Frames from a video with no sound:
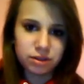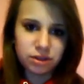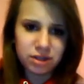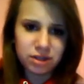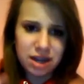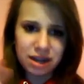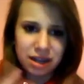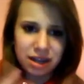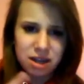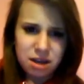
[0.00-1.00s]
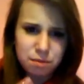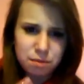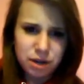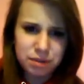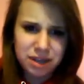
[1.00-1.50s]
just kind of like
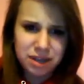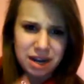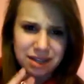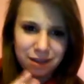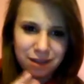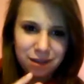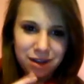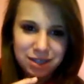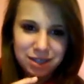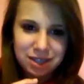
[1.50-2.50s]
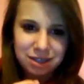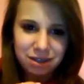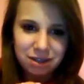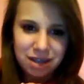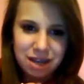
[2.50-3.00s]
pretty much kind of self conscious as a
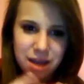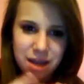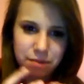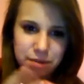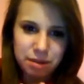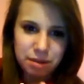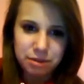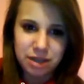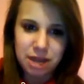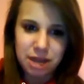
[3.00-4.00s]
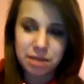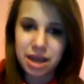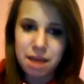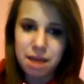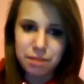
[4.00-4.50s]
little kid. That maybe that was just kind of
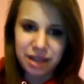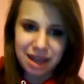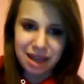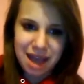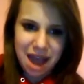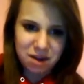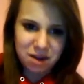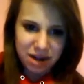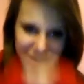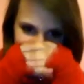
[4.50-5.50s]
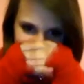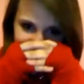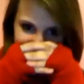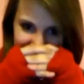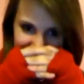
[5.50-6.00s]
me, but like I don't know, I didn't
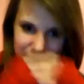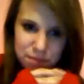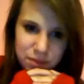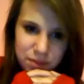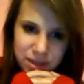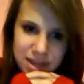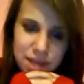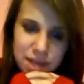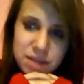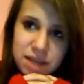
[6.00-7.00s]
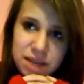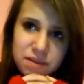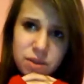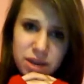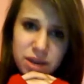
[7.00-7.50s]
like people looking at me,
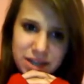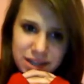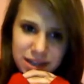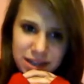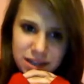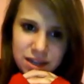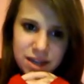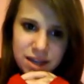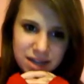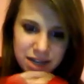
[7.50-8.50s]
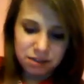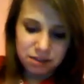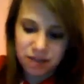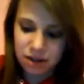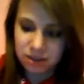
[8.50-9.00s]
even though I did like dance
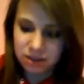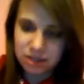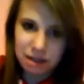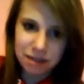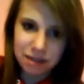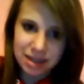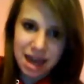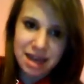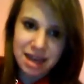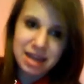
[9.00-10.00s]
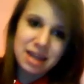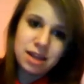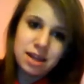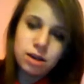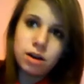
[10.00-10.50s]
recitals and stuff like that.
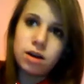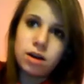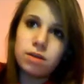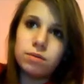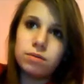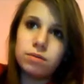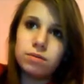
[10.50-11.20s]
Oh,